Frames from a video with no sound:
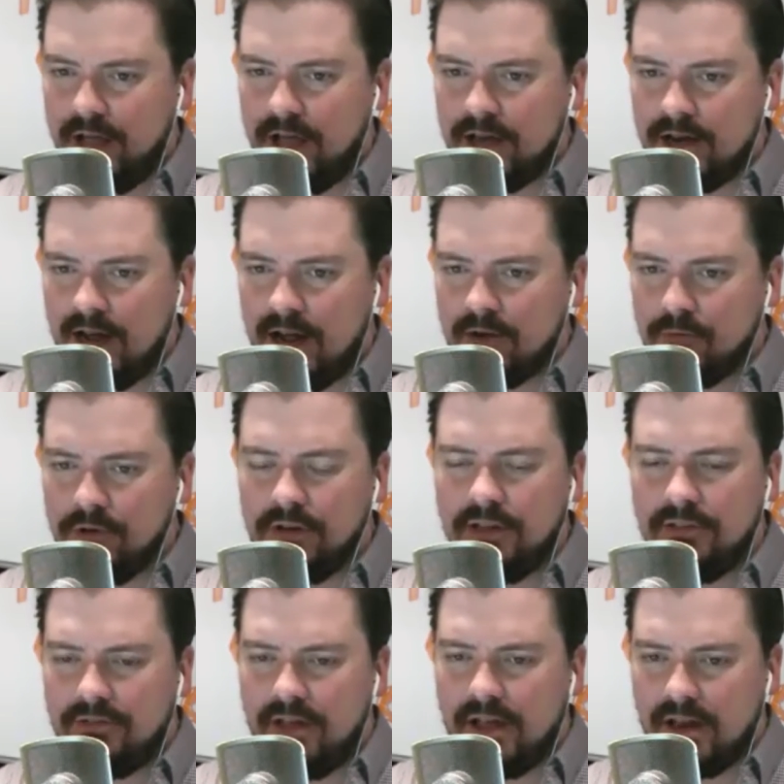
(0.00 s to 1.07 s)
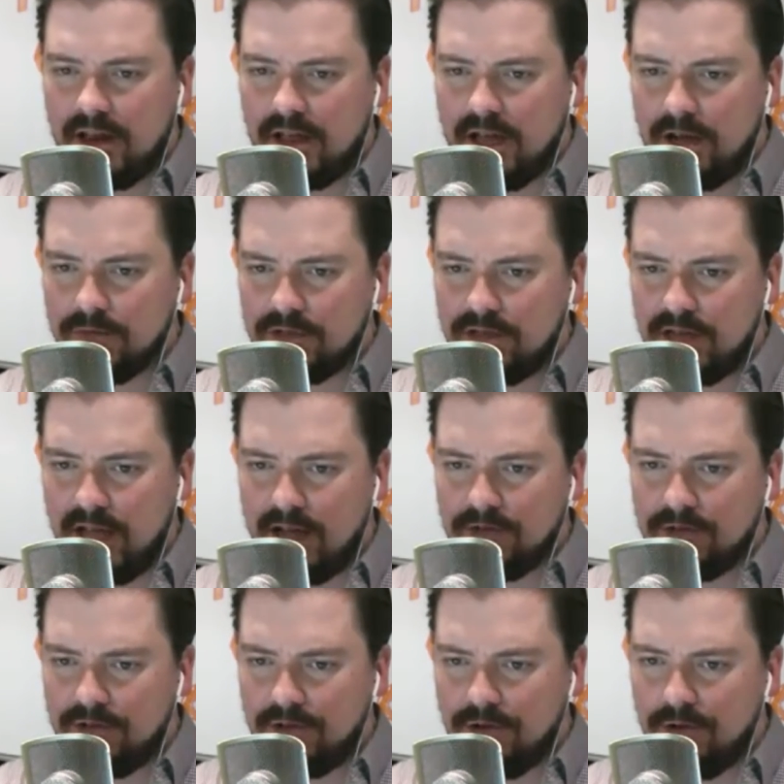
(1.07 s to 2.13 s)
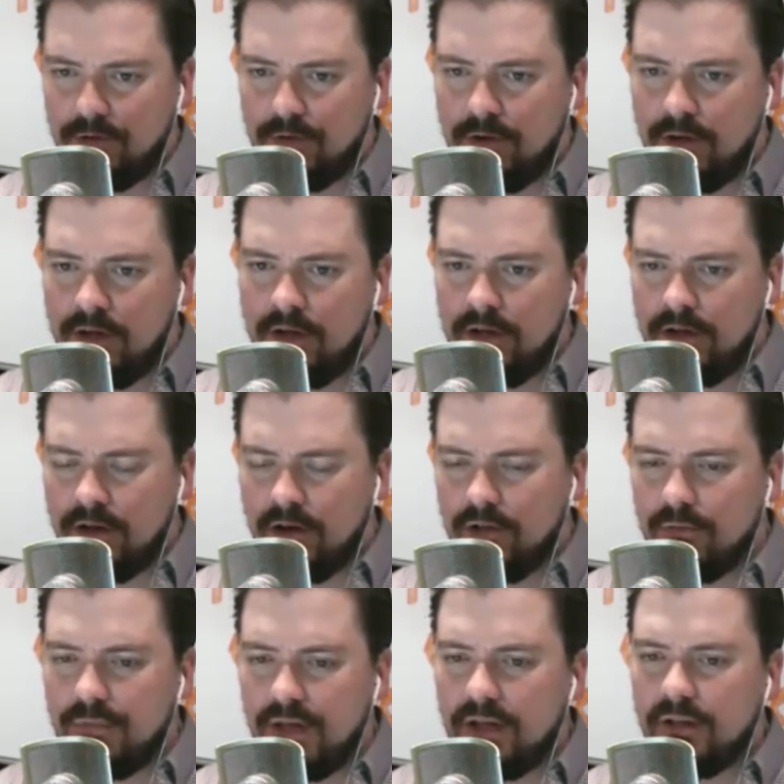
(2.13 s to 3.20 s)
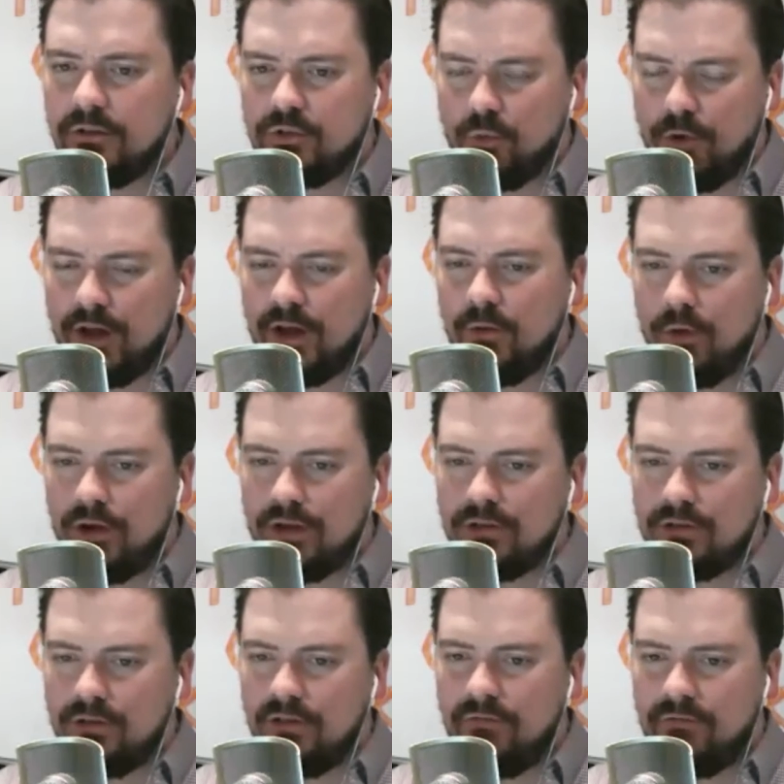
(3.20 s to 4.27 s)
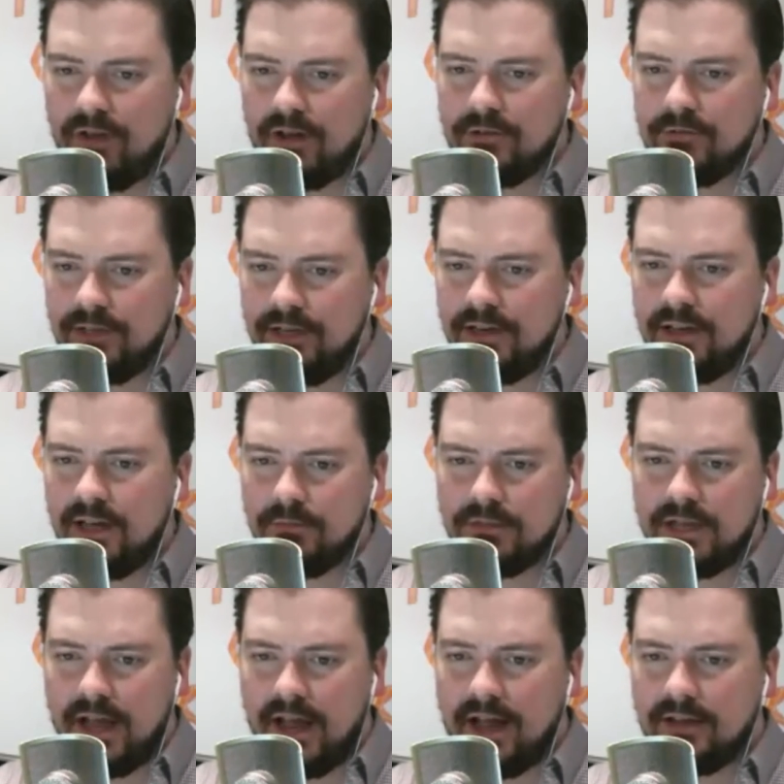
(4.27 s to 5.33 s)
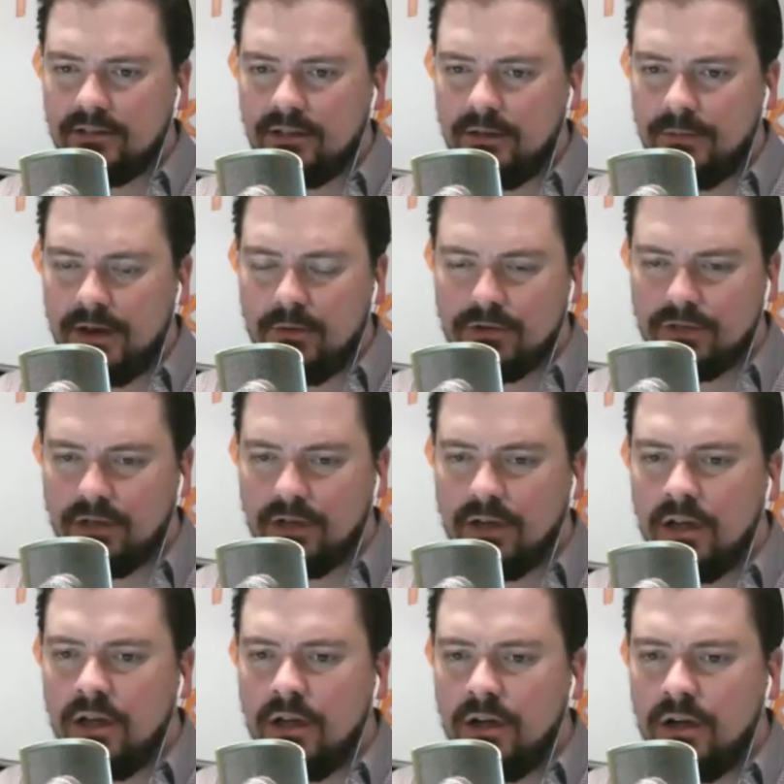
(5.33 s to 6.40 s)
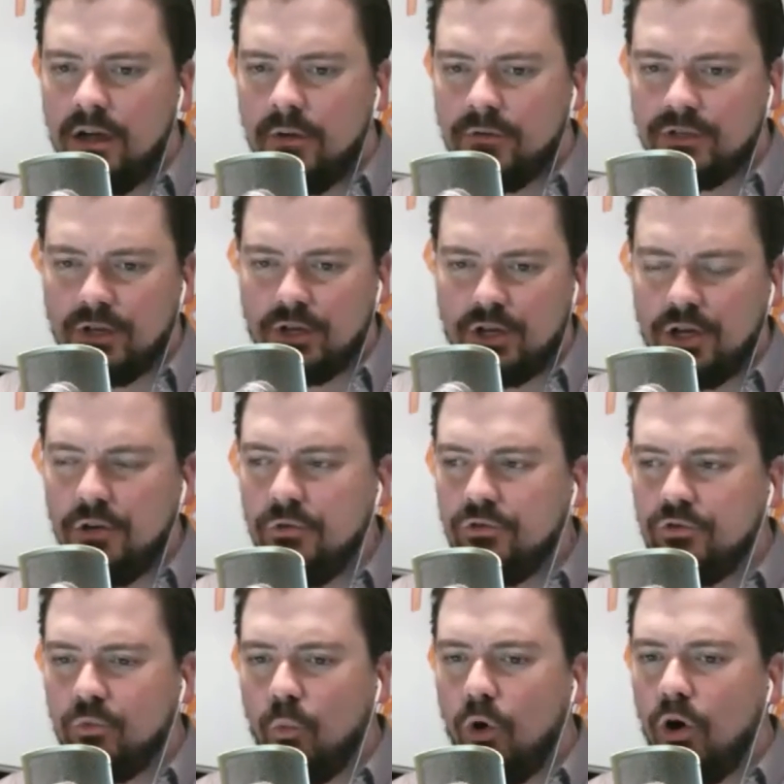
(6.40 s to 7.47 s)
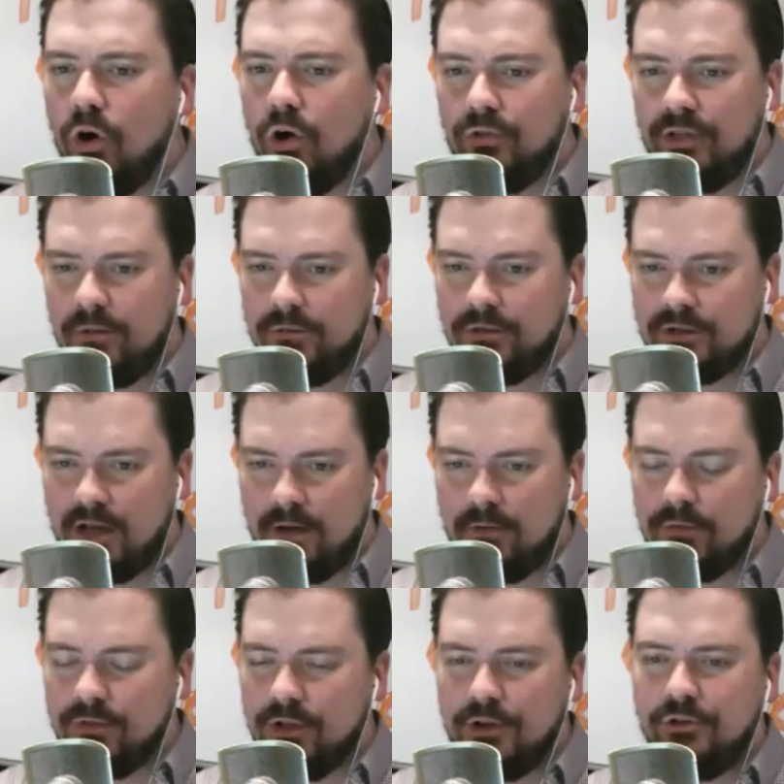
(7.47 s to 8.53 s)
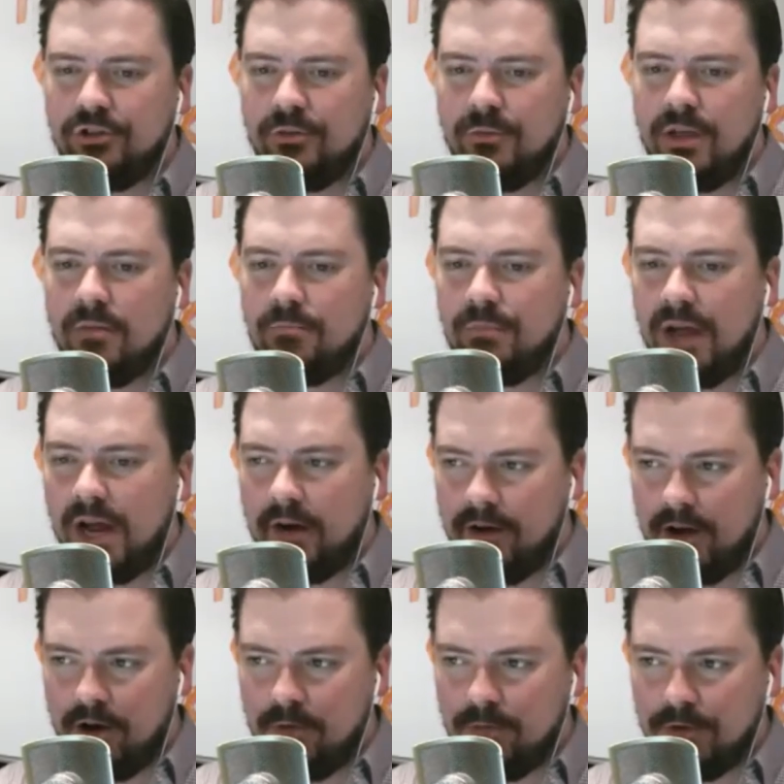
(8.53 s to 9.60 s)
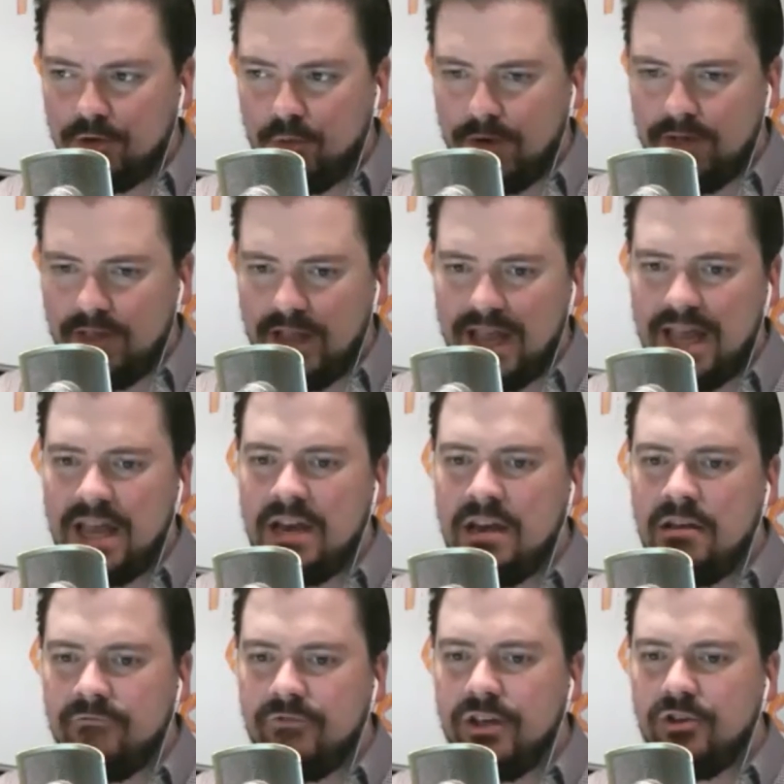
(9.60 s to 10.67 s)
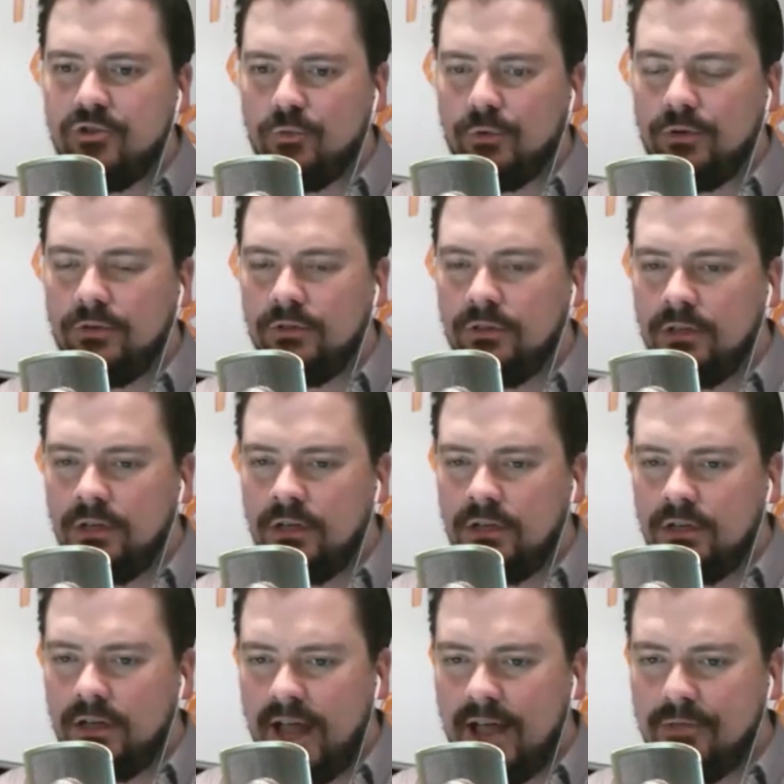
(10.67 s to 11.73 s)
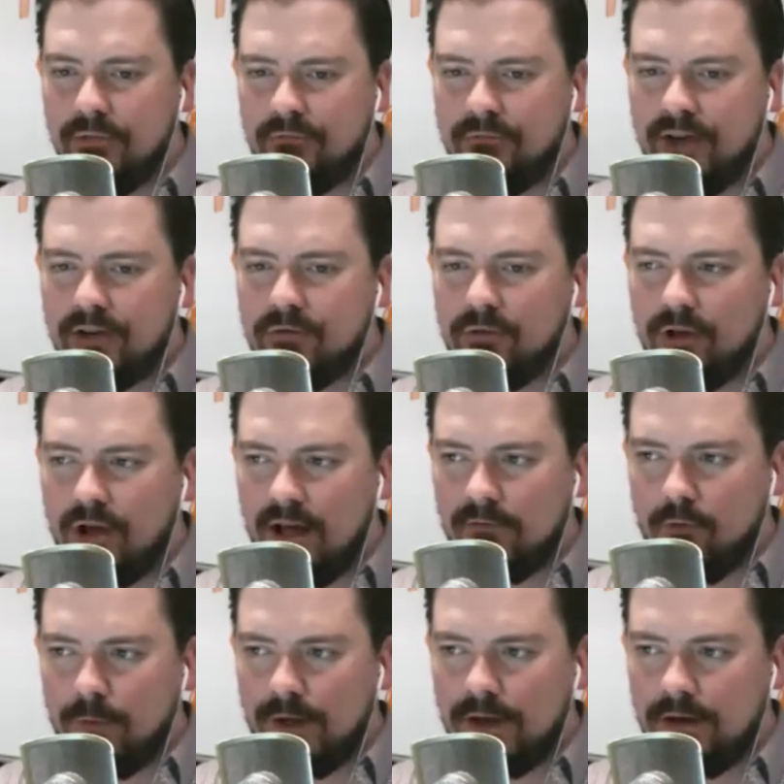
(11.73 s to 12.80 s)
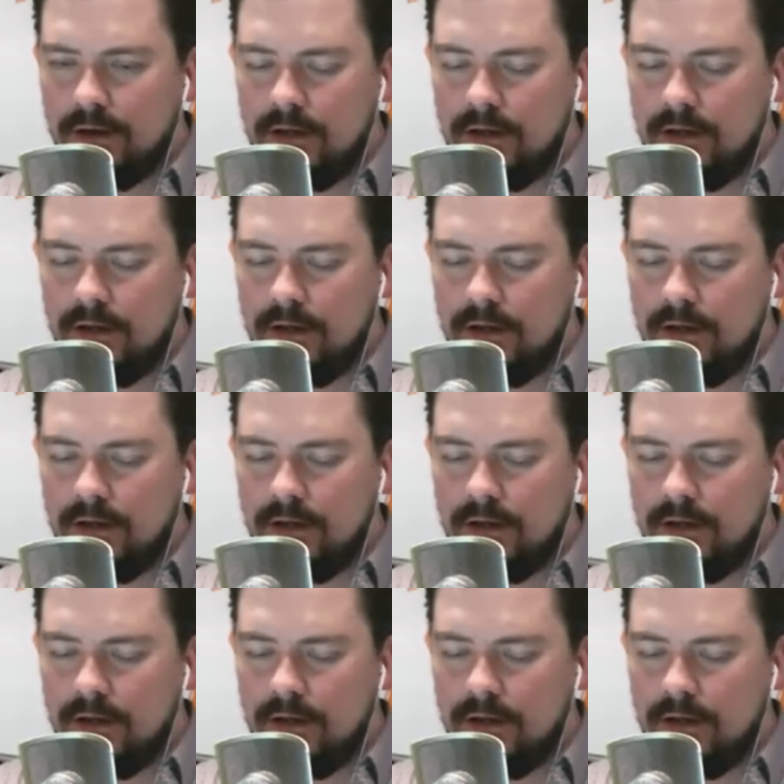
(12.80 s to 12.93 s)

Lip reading: And I really think it comes down to, the big swing was the federal income tax. I mean, it was a huge wall that was kind of, there used to be a barrier between the individual and the federal government.